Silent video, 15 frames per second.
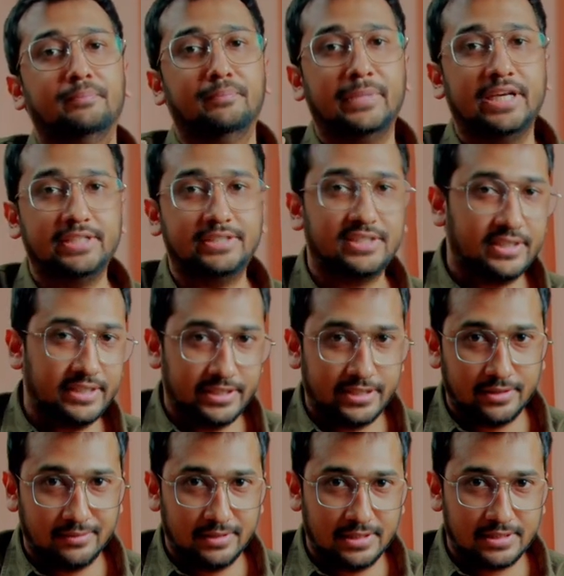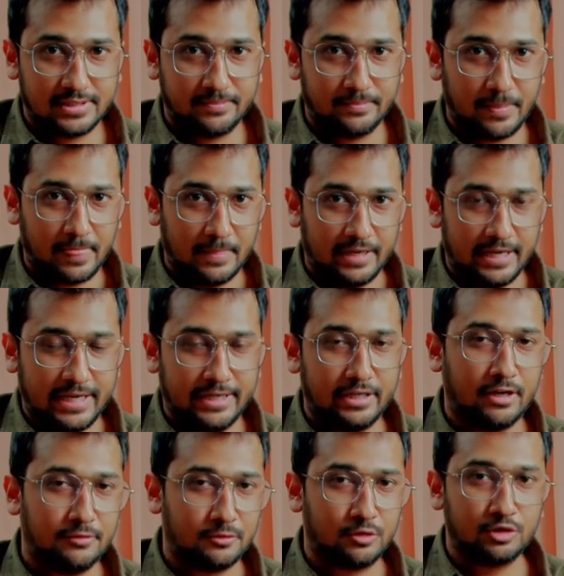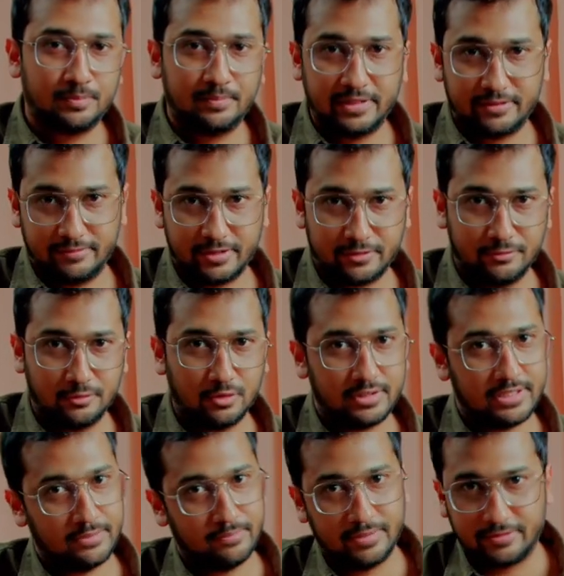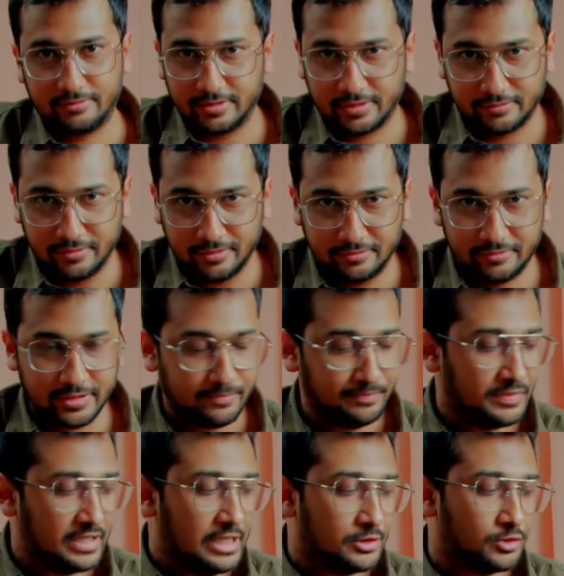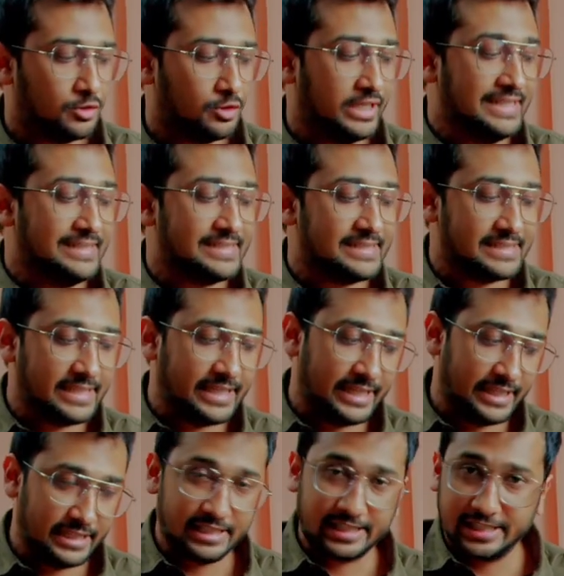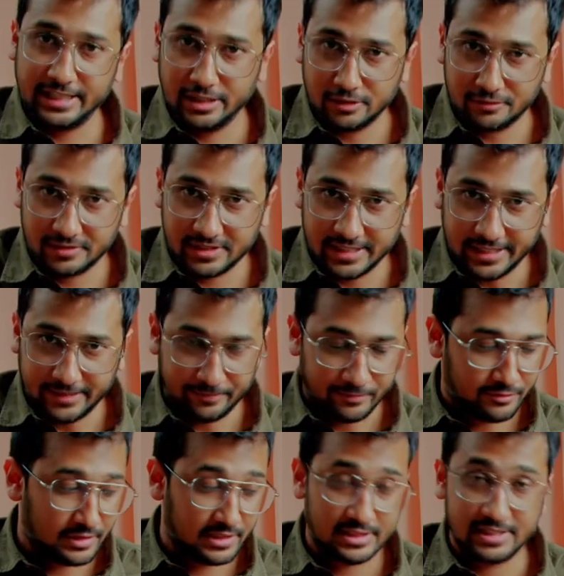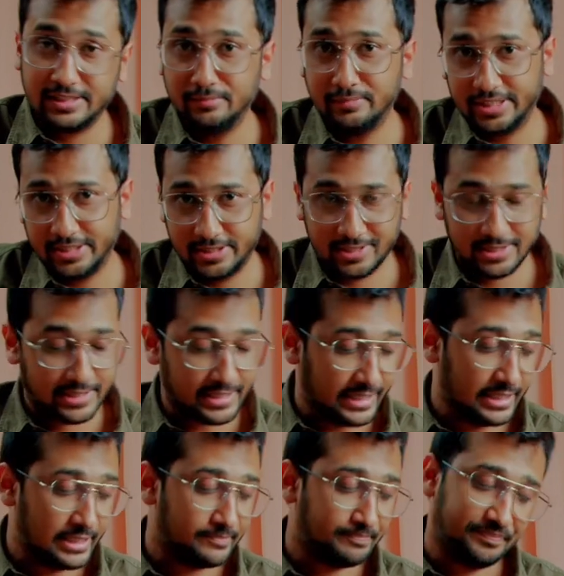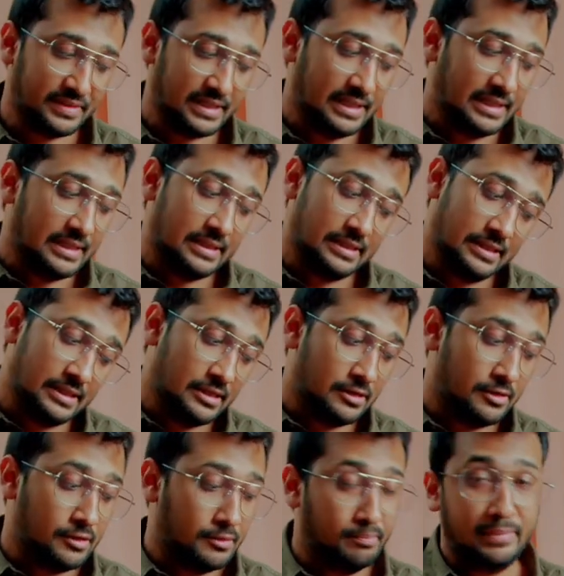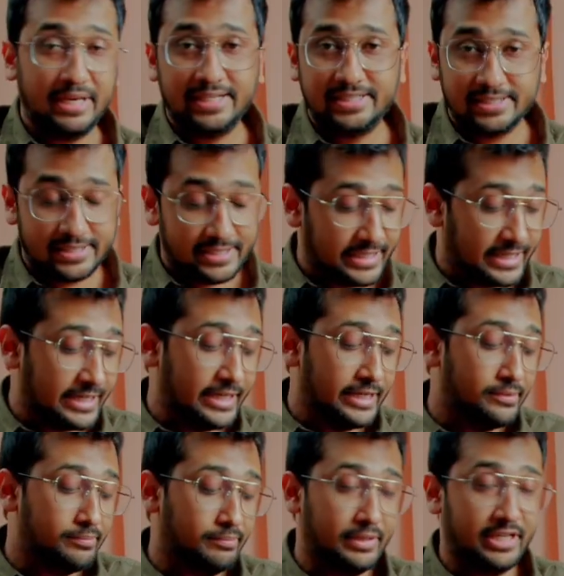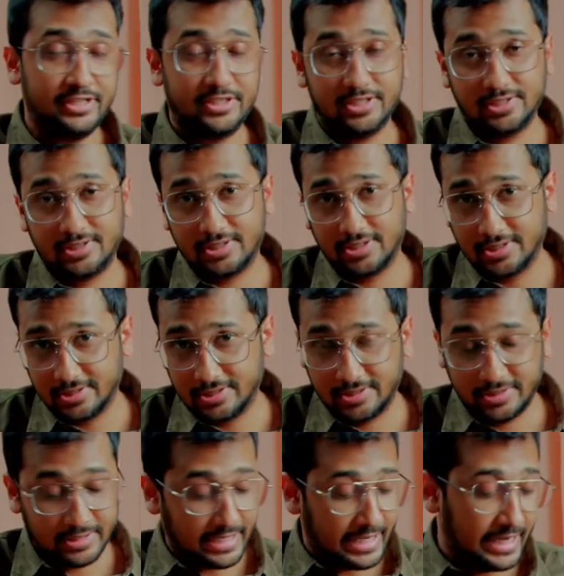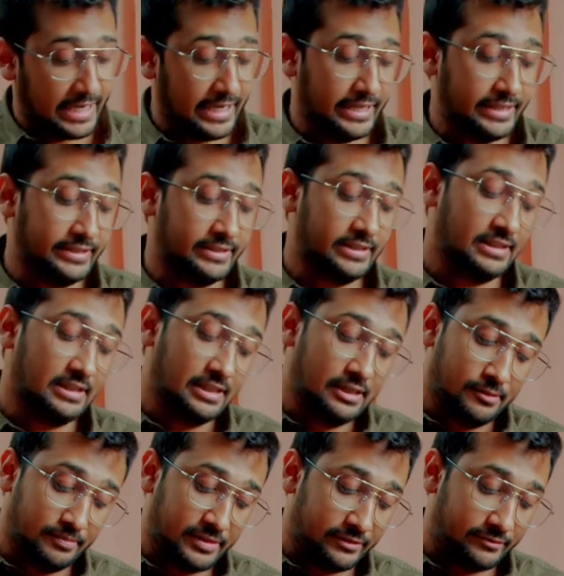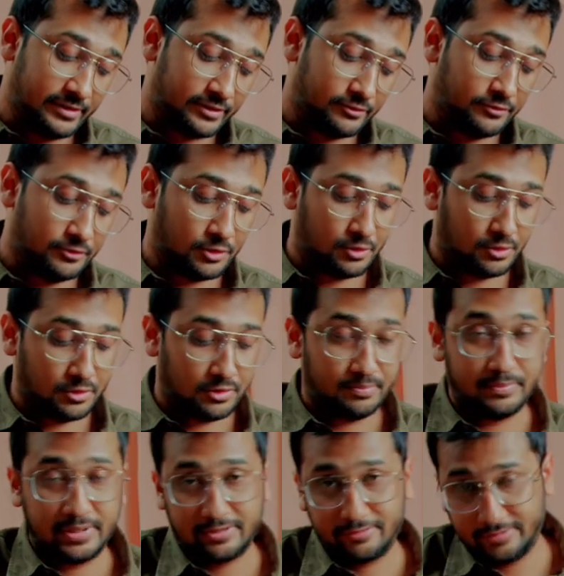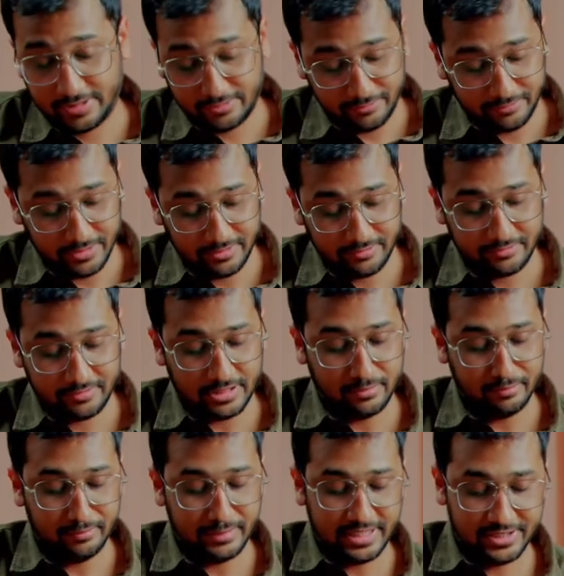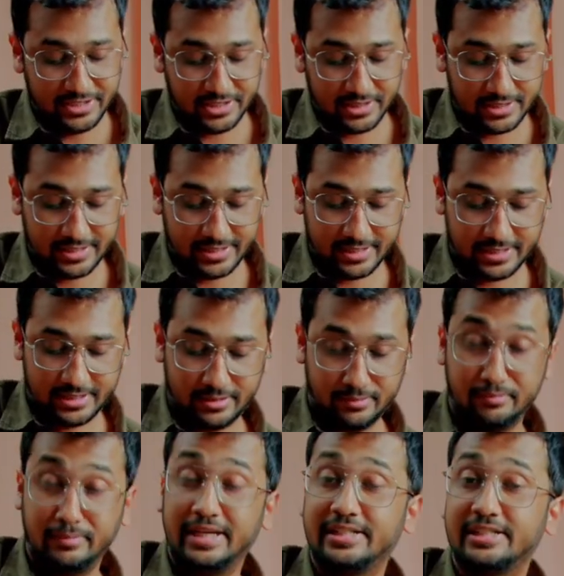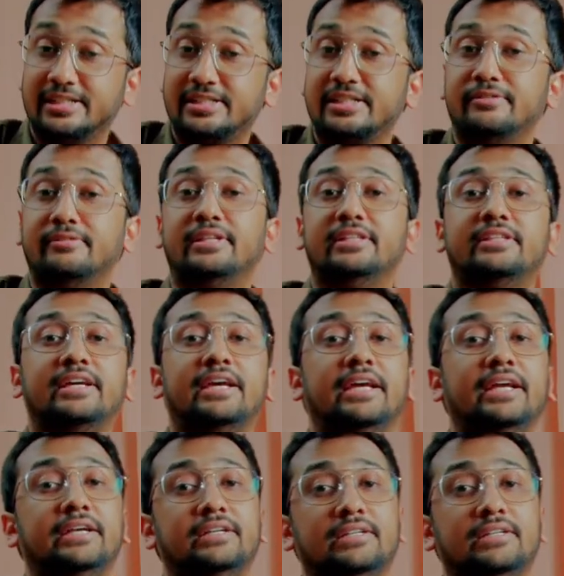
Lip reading: major intervals, and of course perfect fourth and perfect fifth. So in C, in the key of C, for the C major scale, major second, major third, and perfect fourth, perfect fifth, and major sixth, major seventh, and